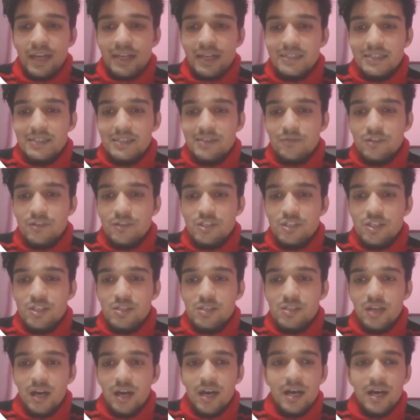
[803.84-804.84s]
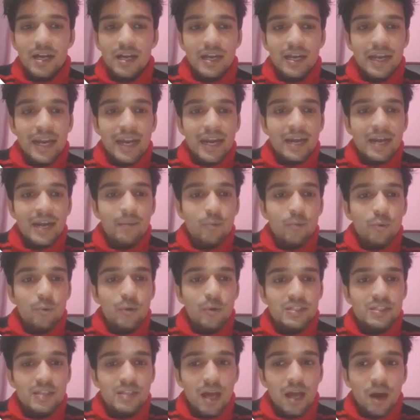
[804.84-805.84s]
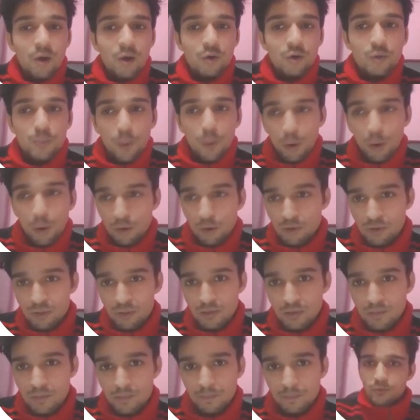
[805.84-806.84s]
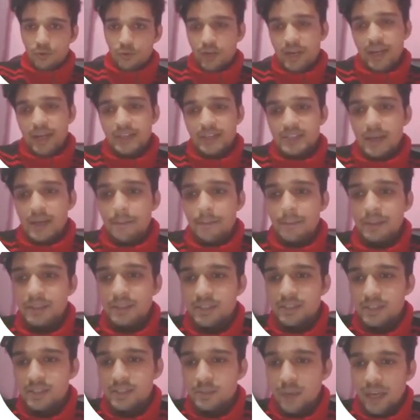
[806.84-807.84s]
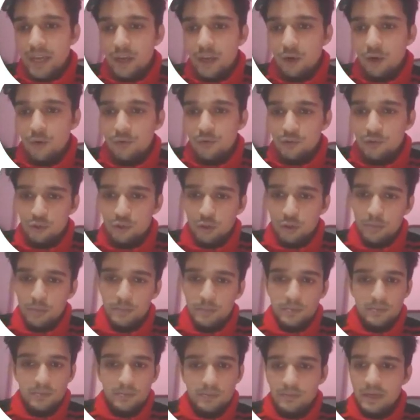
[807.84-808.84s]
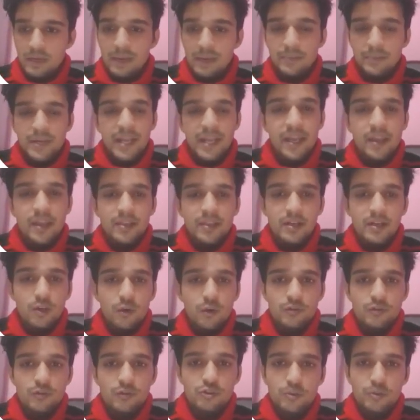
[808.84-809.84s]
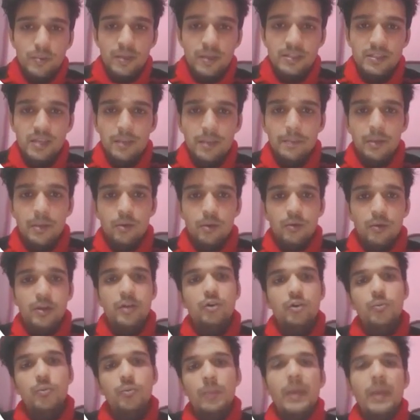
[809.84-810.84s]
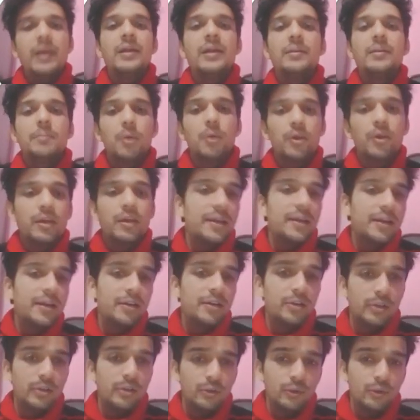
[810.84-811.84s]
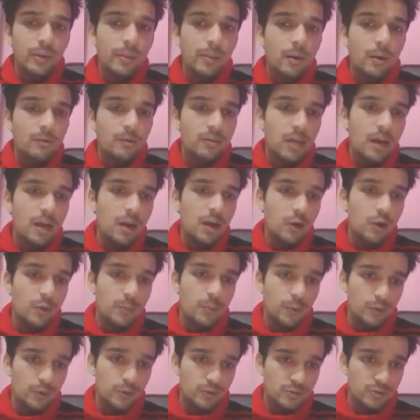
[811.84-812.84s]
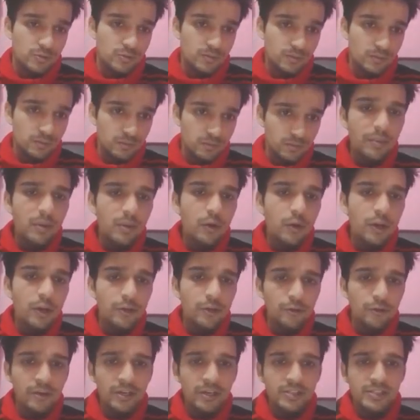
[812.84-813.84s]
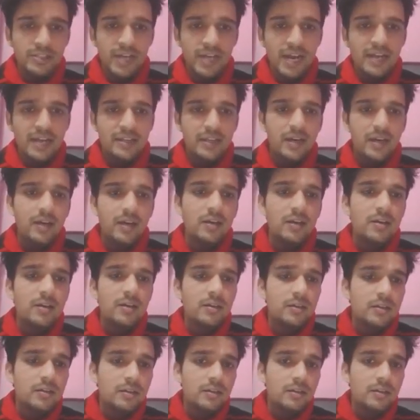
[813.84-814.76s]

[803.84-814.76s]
the next, which is our AWS Outpost. For an example, this is my coffee shop. I'm taking the coffee shop example only to make it more clear to you about the Outpost. We'll be going to understand the